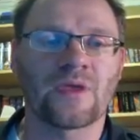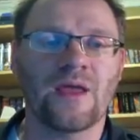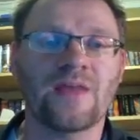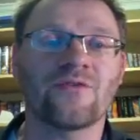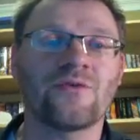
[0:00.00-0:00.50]

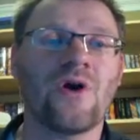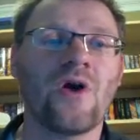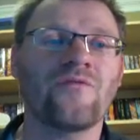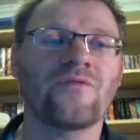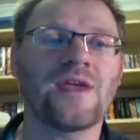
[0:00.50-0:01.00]
And so now
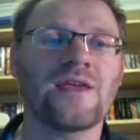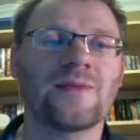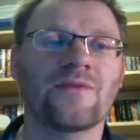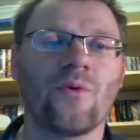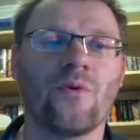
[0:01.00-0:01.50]
I've taken
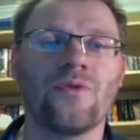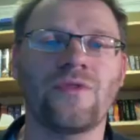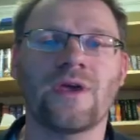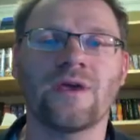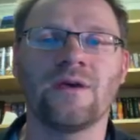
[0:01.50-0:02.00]
this whole
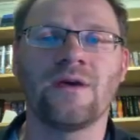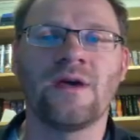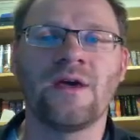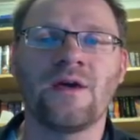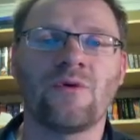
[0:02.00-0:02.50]
thing
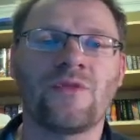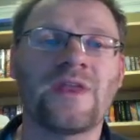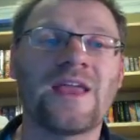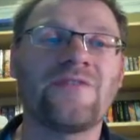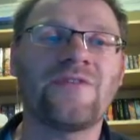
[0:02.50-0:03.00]
with an
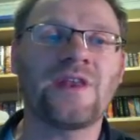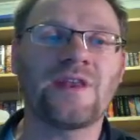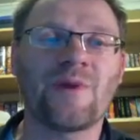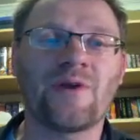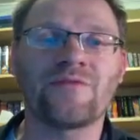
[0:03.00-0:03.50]
infinite
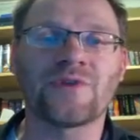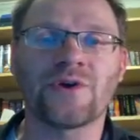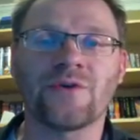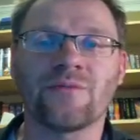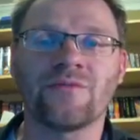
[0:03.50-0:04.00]
amount of
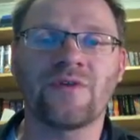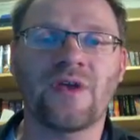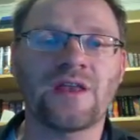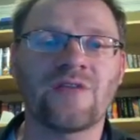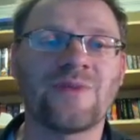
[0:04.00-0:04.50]
terms,
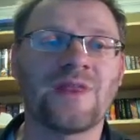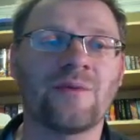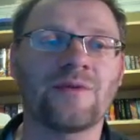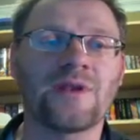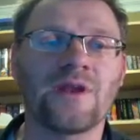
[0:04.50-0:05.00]
and I've been
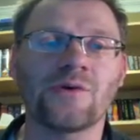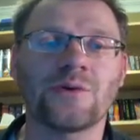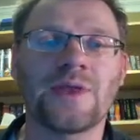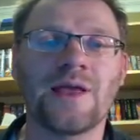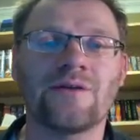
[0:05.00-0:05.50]
able to narrow
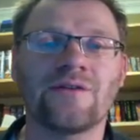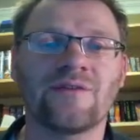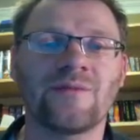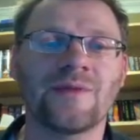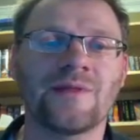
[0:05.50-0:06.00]
it down to
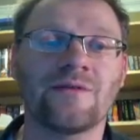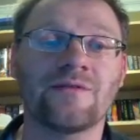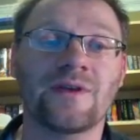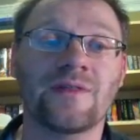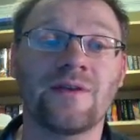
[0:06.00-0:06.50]
something that
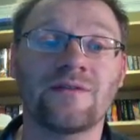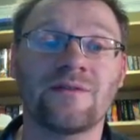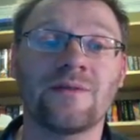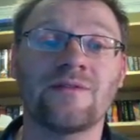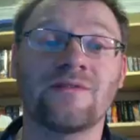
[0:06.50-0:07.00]
looks like this.
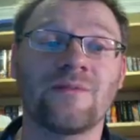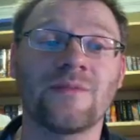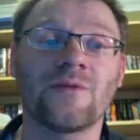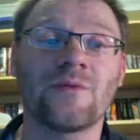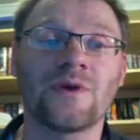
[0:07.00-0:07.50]
And this is
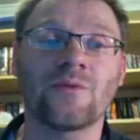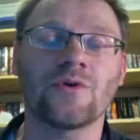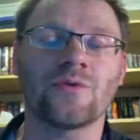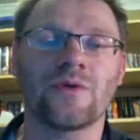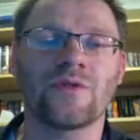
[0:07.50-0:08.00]
something that we can
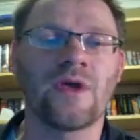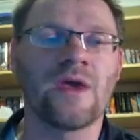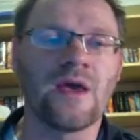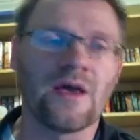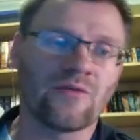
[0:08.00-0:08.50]
work with.
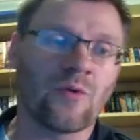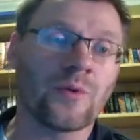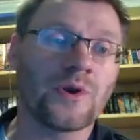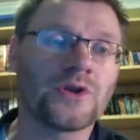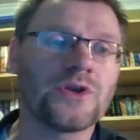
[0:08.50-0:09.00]
So what
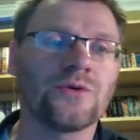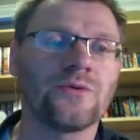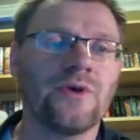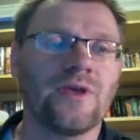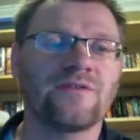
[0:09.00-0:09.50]
we're going to
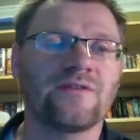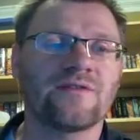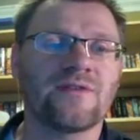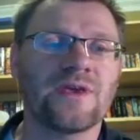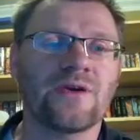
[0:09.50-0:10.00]
do is
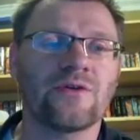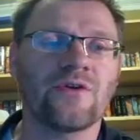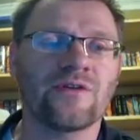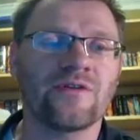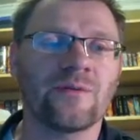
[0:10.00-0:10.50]
just take out a
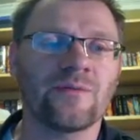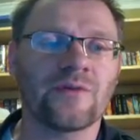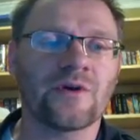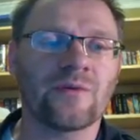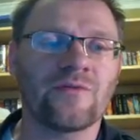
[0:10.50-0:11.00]
greatest
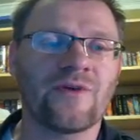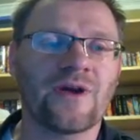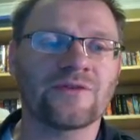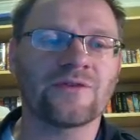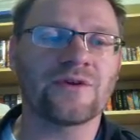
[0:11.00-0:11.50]
common
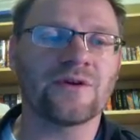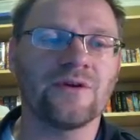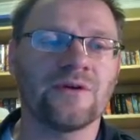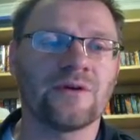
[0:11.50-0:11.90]
factor here,